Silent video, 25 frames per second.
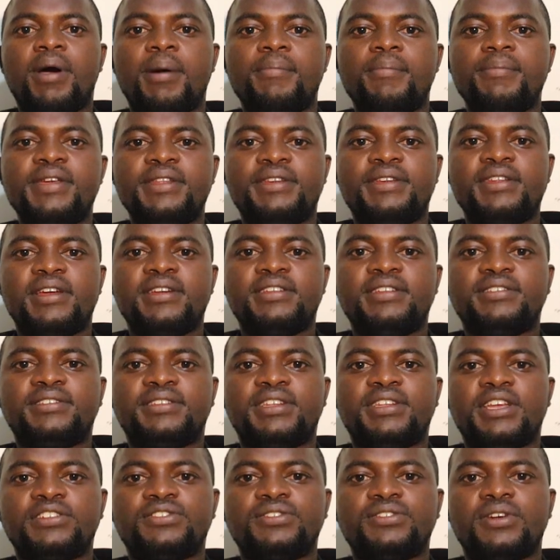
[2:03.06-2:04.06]
permitted
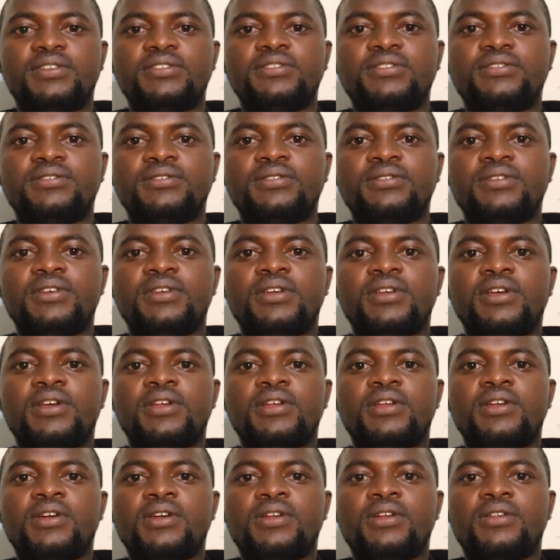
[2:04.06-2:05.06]
stations
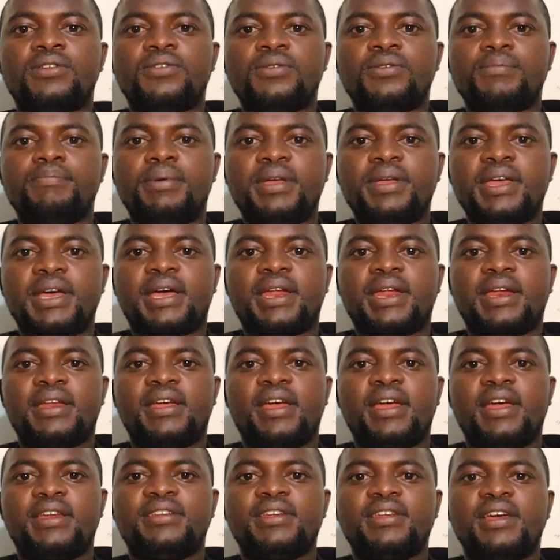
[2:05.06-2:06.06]
to be
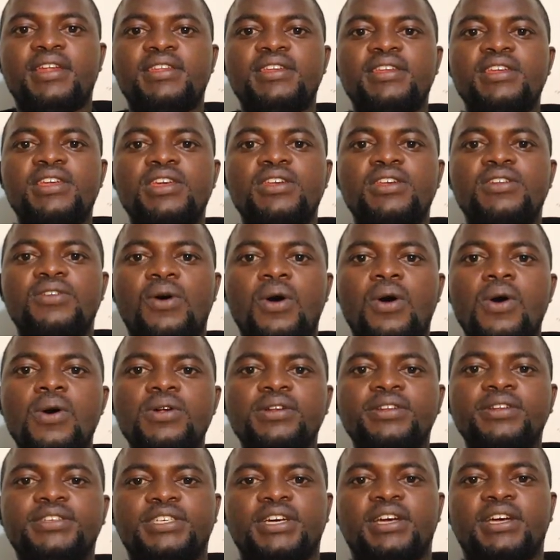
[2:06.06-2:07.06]
created in
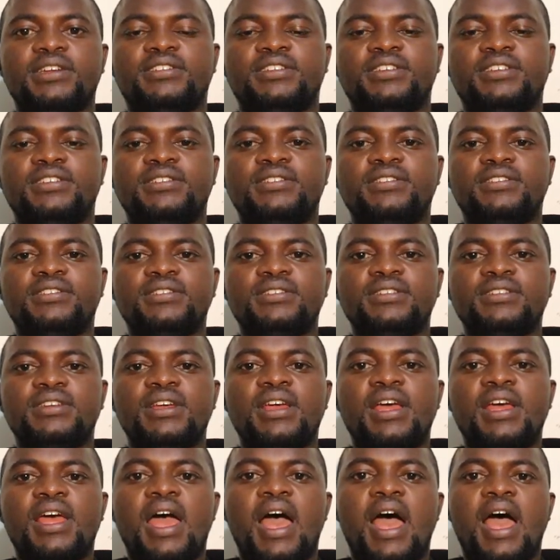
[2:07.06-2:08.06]
all churches
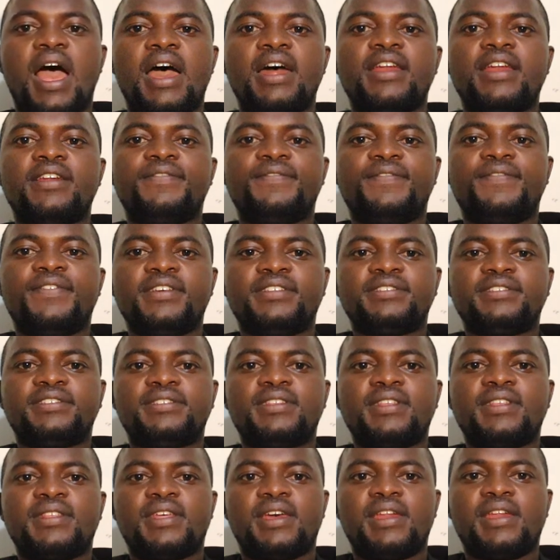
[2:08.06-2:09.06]
and
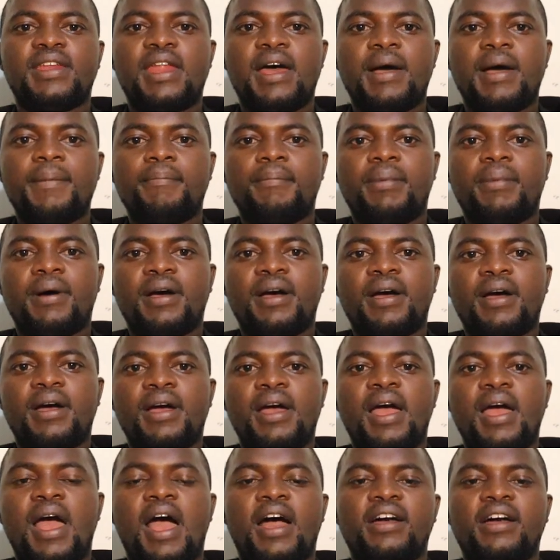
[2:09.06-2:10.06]
fixed the number
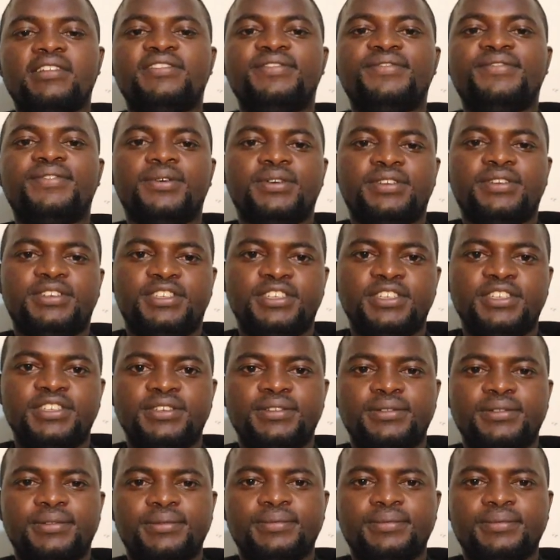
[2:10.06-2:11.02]
at 14.